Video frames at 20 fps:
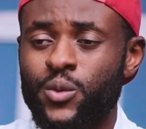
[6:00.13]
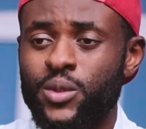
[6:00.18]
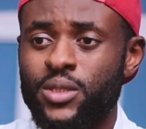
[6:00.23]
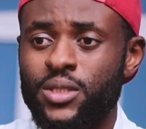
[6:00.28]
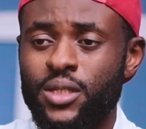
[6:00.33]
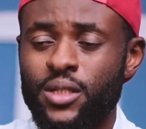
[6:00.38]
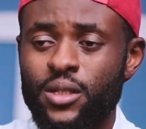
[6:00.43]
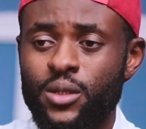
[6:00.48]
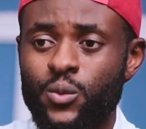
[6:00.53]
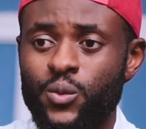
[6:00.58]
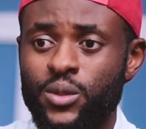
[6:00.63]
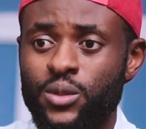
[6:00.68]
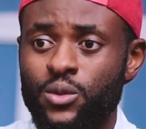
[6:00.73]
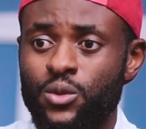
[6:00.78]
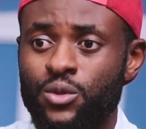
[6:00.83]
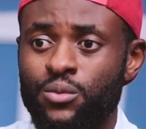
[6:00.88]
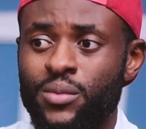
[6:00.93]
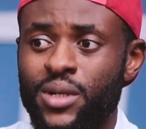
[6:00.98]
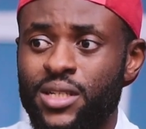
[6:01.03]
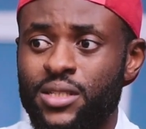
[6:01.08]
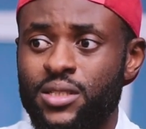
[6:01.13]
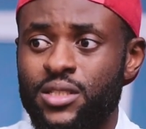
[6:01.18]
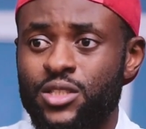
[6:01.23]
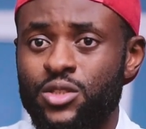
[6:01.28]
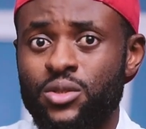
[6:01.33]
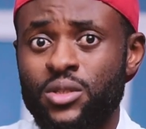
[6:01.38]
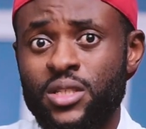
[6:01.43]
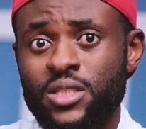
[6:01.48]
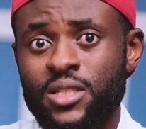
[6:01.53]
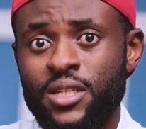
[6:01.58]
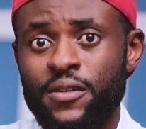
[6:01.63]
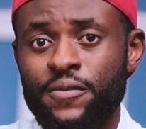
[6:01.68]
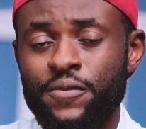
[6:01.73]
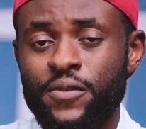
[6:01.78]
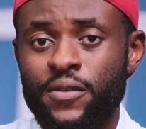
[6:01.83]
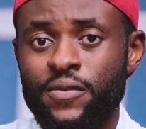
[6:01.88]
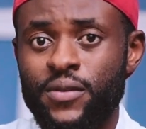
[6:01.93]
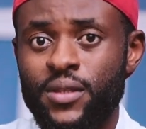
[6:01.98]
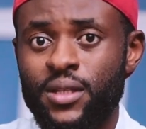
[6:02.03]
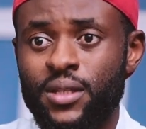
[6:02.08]
with Goodmark since
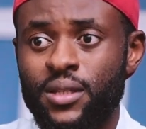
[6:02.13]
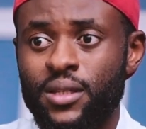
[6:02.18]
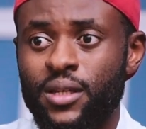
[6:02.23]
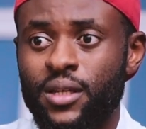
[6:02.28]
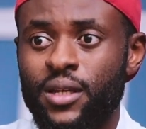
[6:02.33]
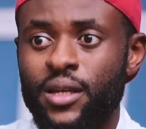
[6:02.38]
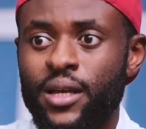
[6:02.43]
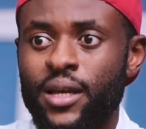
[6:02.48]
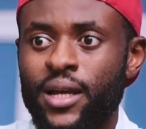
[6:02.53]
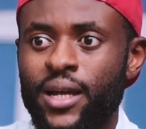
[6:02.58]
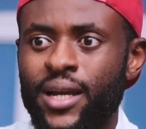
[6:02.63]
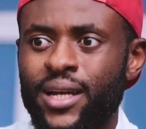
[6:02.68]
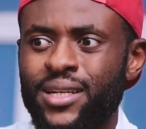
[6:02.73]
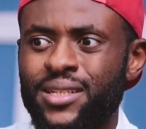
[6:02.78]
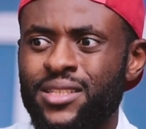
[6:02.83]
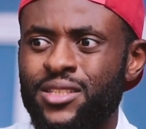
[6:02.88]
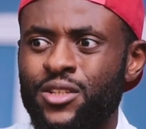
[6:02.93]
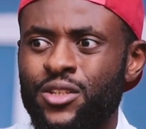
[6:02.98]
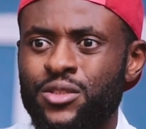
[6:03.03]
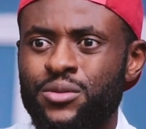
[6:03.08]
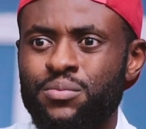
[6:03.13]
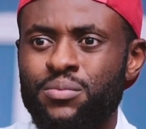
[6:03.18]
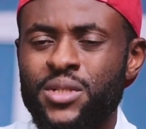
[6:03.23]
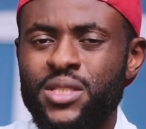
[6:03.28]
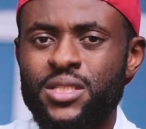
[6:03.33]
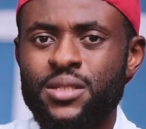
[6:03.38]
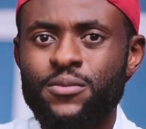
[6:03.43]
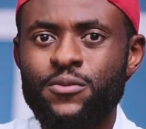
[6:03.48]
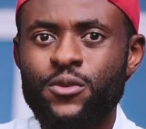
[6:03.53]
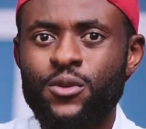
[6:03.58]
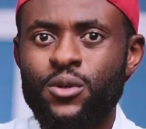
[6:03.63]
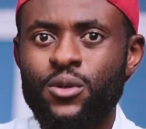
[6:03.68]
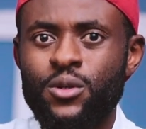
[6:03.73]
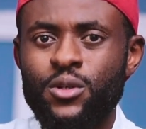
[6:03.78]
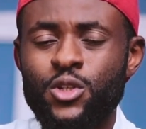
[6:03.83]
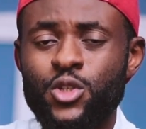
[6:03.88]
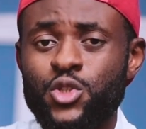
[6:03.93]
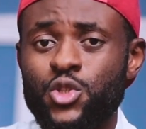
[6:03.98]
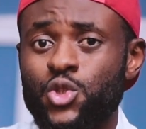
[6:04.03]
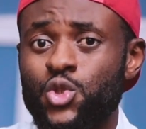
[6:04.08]
2015. I did not meet him for
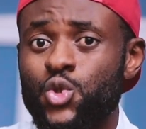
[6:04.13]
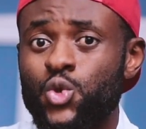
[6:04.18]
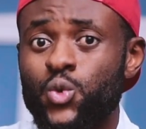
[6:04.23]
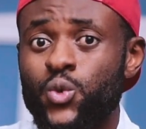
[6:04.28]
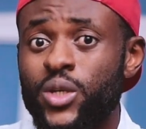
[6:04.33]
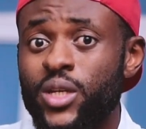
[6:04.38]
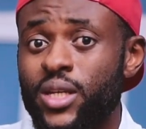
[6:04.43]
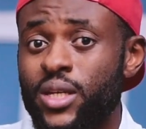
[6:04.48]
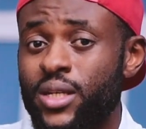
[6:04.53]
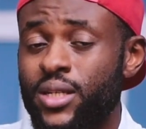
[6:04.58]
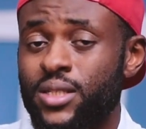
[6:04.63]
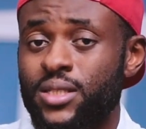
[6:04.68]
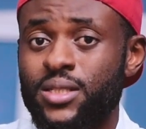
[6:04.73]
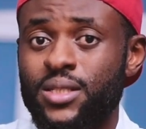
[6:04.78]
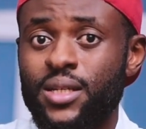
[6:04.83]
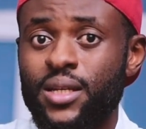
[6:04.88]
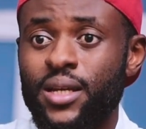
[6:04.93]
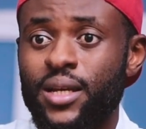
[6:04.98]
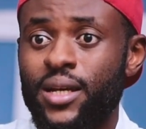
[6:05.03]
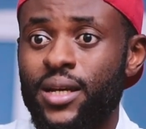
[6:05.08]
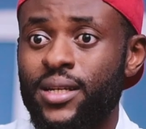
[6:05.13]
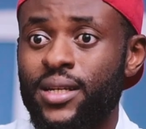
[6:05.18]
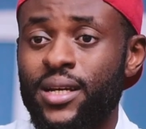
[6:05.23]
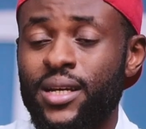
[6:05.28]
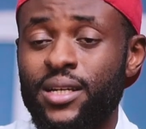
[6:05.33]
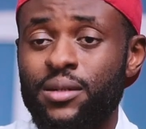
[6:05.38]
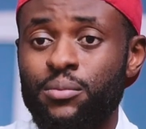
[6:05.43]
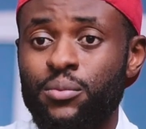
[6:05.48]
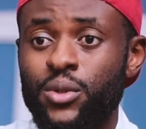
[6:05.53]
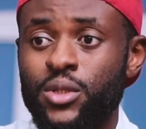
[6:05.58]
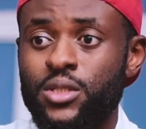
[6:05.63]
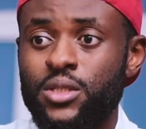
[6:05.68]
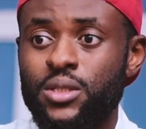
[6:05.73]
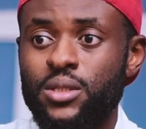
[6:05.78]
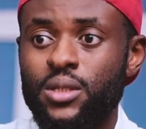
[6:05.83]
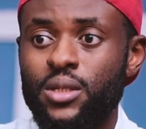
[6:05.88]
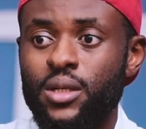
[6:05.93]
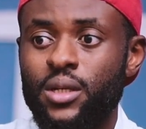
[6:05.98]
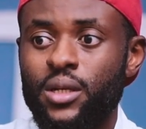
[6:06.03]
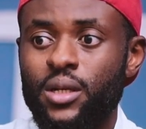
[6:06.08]
close to 2 years, and I had bought
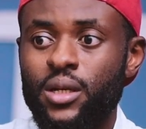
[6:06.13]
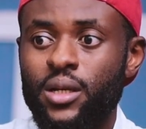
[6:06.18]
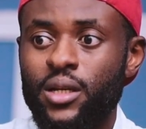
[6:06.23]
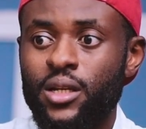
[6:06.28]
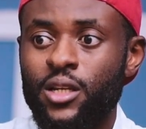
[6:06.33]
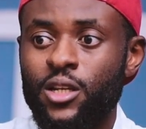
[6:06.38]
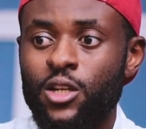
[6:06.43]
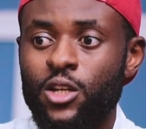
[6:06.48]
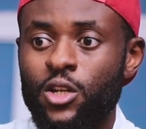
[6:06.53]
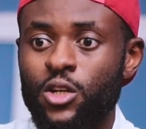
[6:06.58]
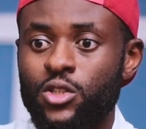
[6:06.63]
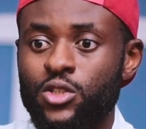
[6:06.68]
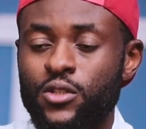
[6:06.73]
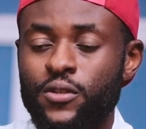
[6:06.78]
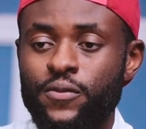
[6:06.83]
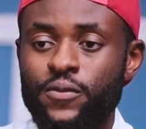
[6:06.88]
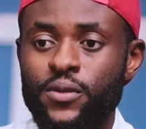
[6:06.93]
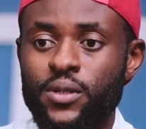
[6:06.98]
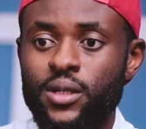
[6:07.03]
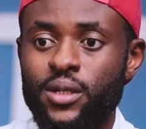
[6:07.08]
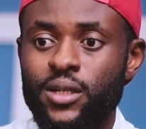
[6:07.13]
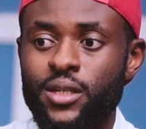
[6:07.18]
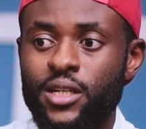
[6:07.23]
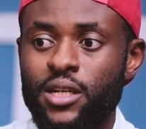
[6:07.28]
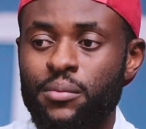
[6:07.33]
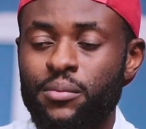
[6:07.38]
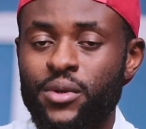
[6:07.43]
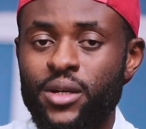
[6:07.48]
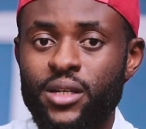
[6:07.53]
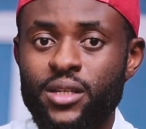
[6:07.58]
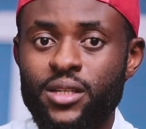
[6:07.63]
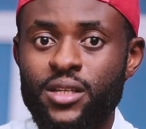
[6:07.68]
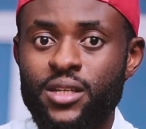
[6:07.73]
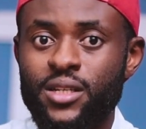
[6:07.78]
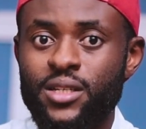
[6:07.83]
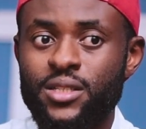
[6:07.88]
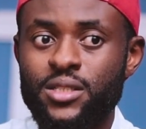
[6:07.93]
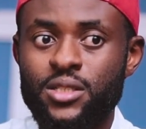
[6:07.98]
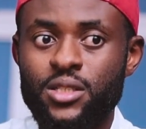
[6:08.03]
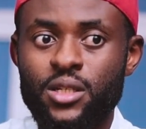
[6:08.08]
a lot of camera
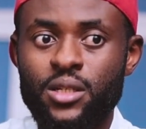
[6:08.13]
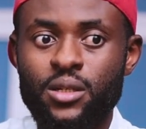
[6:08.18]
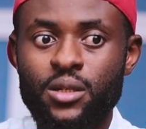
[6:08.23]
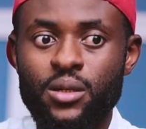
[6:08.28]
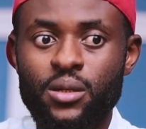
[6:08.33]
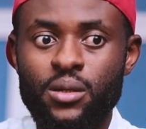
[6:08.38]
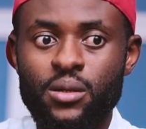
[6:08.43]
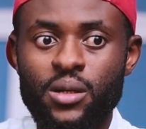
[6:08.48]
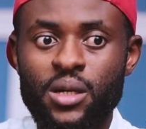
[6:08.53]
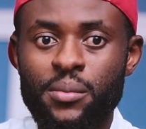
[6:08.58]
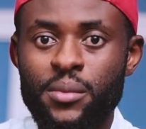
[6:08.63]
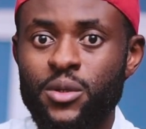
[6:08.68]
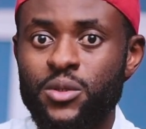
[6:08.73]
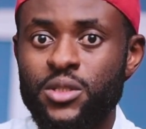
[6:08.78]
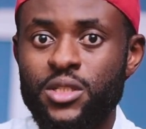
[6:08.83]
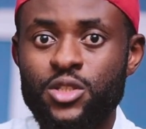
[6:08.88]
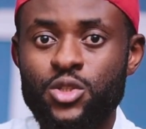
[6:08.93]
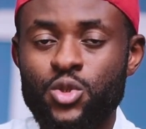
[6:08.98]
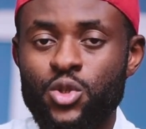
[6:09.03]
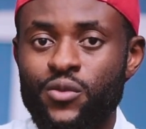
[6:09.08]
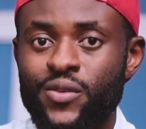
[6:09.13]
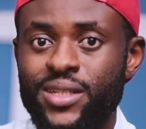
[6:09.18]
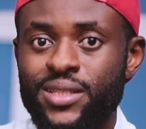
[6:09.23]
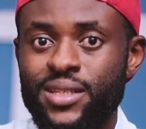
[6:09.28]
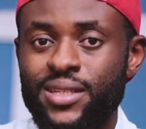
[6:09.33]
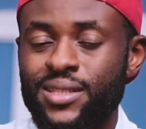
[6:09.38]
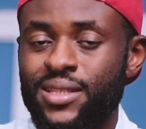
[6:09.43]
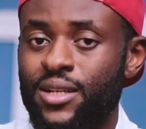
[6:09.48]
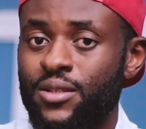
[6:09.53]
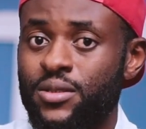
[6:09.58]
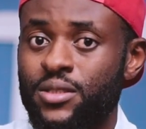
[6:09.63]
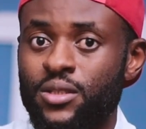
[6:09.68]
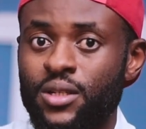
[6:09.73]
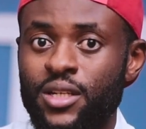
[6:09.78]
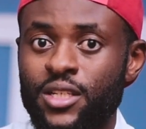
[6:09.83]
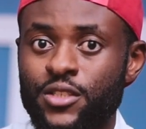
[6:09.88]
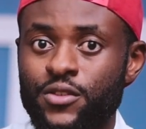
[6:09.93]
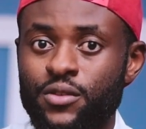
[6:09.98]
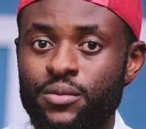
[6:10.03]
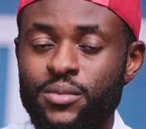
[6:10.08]
gears amounting to
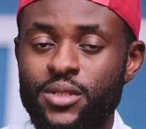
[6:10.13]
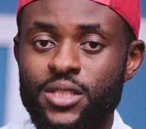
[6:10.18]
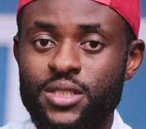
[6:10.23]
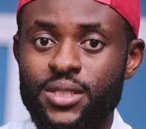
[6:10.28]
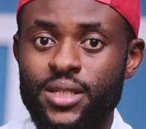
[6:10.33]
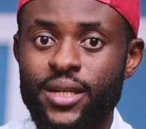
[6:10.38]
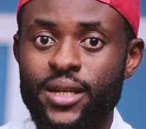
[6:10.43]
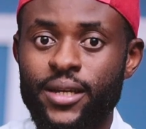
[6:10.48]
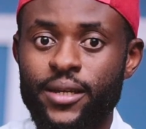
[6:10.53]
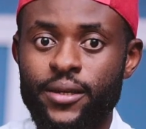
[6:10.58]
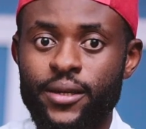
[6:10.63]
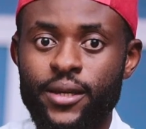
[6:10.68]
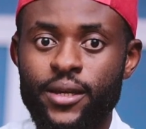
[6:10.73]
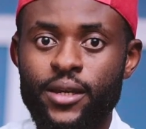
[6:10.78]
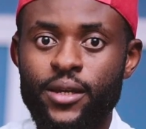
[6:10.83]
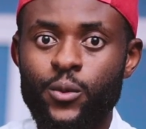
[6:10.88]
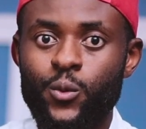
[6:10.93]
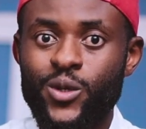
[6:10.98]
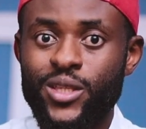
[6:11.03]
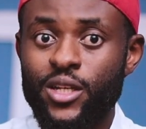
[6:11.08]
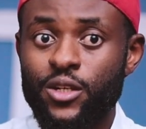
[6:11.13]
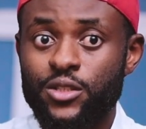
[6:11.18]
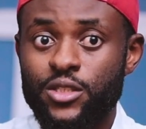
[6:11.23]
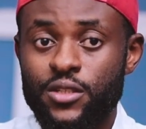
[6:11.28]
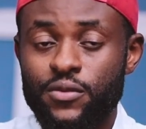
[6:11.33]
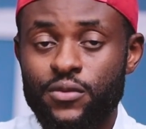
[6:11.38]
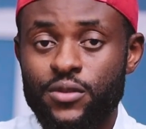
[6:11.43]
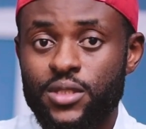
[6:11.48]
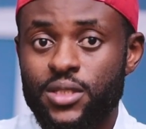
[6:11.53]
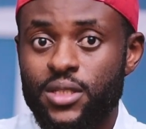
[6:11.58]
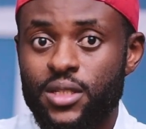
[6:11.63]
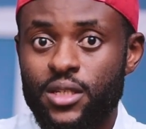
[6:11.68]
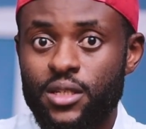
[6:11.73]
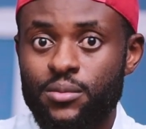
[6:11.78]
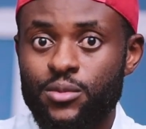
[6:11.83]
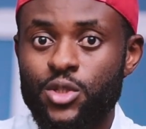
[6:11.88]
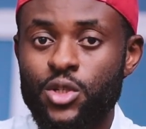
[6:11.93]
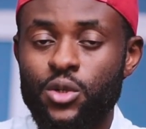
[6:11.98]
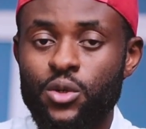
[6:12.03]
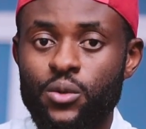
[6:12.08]
$1,000 from this guy without even seeing him.
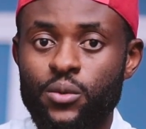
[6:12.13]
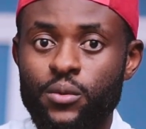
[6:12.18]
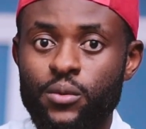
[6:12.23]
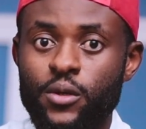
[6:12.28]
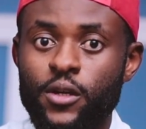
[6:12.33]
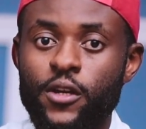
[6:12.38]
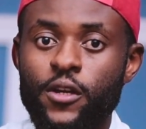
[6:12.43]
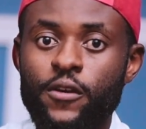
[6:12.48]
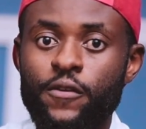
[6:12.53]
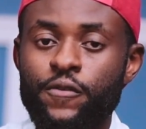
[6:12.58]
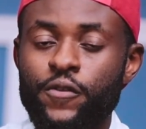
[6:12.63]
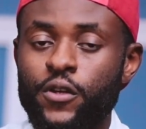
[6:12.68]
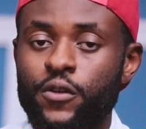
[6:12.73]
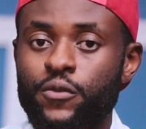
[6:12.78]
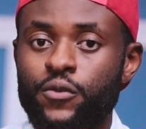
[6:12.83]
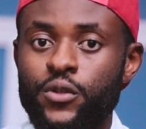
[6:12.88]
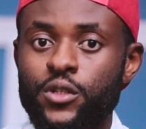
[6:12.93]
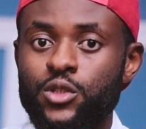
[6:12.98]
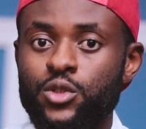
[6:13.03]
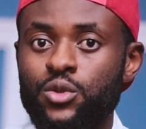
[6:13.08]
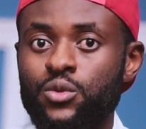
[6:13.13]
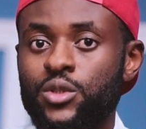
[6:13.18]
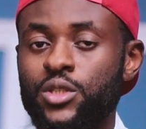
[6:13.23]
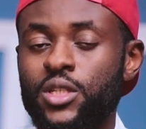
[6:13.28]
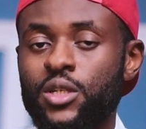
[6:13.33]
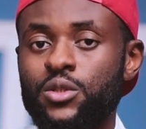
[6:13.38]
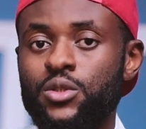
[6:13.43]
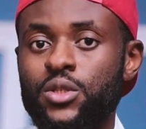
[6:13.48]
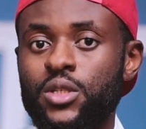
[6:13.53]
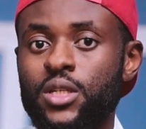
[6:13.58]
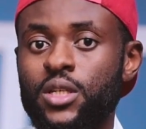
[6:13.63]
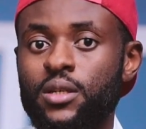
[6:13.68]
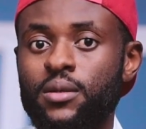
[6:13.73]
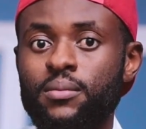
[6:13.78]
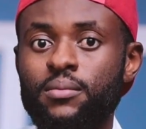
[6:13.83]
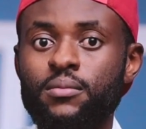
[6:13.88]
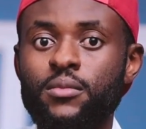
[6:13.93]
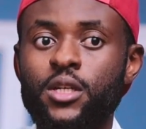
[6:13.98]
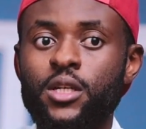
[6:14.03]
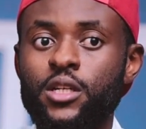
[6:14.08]
So feel free to reach out to
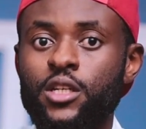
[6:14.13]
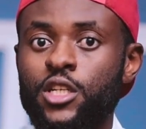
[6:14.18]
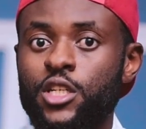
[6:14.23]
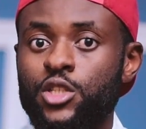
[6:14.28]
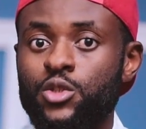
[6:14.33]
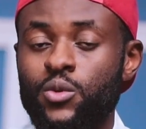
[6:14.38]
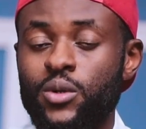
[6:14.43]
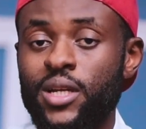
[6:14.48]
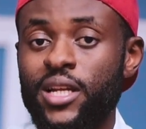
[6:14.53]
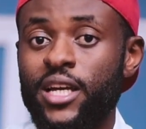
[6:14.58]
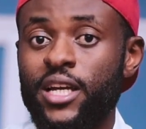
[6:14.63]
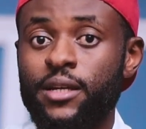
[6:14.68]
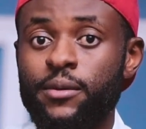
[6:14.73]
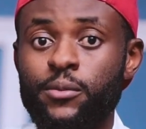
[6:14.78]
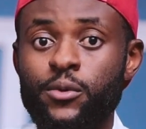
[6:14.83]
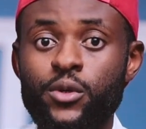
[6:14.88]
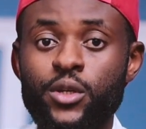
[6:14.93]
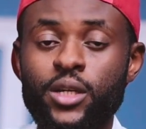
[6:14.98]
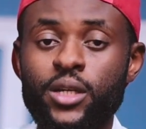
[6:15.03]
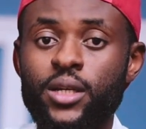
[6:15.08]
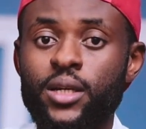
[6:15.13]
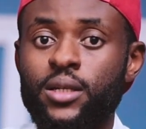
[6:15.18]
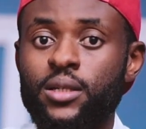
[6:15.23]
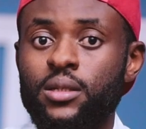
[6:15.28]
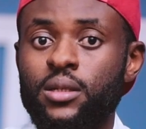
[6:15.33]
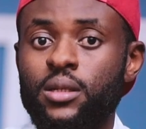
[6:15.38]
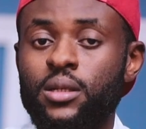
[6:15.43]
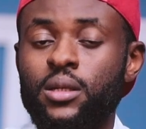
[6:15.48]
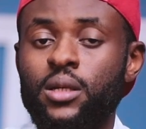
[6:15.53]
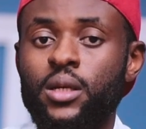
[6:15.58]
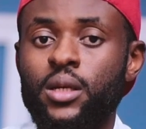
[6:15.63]
him. He's reliable. He can